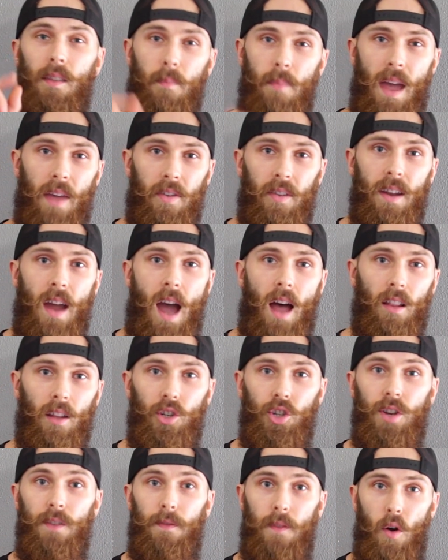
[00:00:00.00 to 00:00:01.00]
the
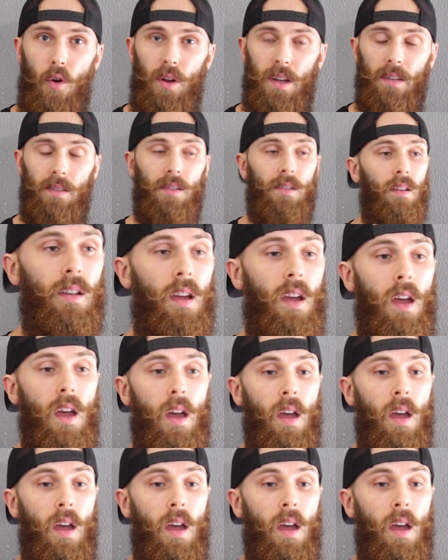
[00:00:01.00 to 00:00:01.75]
methodology focus.